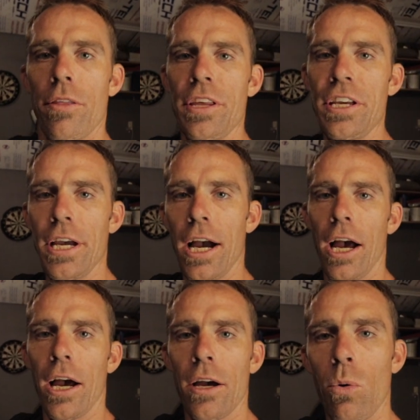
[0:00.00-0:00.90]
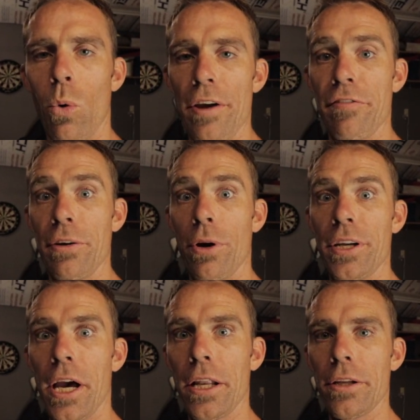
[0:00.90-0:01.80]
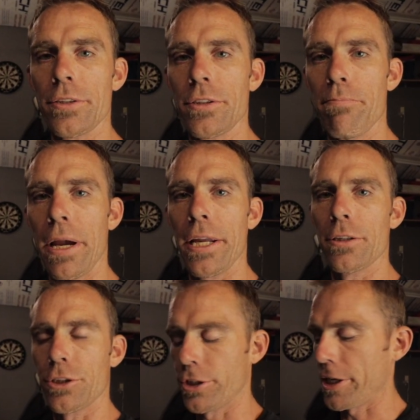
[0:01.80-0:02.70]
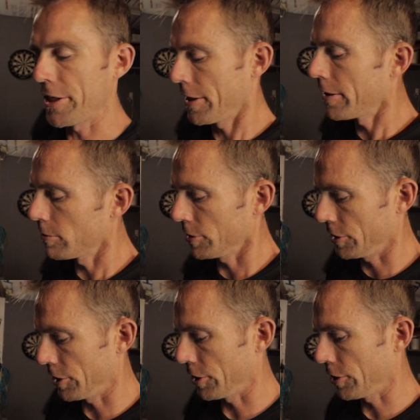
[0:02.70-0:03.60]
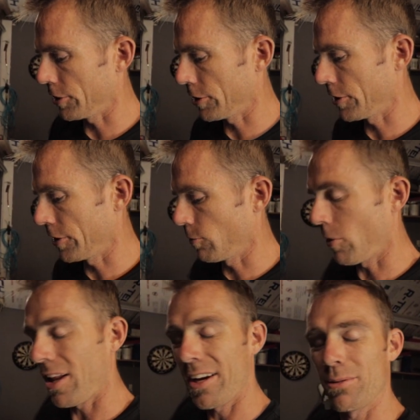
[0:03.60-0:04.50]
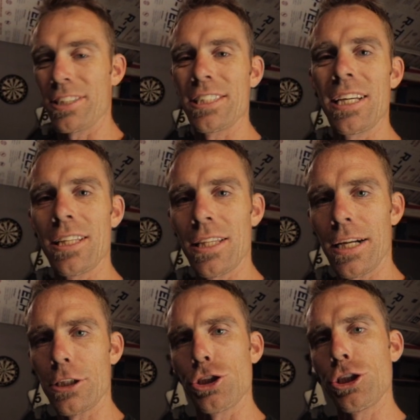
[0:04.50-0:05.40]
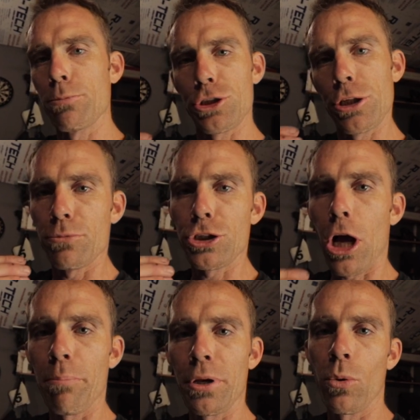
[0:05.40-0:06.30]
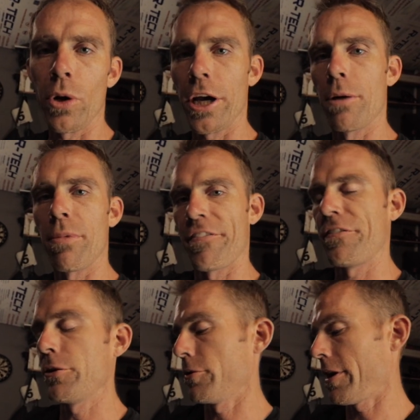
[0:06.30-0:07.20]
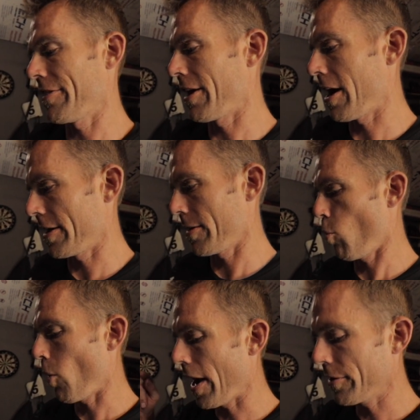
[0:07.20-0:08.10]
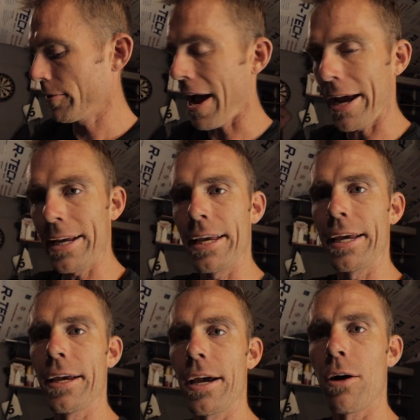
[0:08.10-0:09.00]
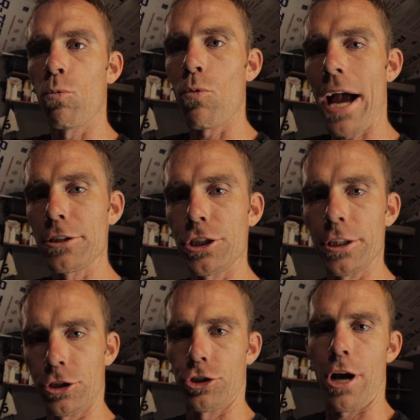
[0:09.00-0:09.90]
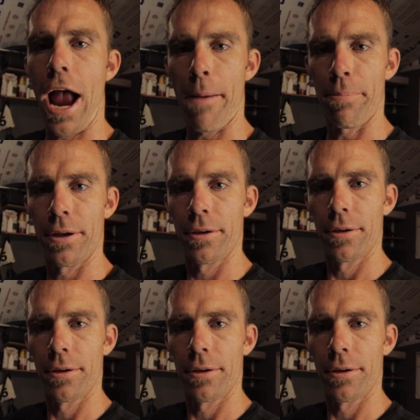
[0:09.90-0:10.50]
The uh, wifey went and got a little tomato street, and it was good. And while I was sitting there chimp chimp chomping away on my food, I thought, why don't I get a ratchet strap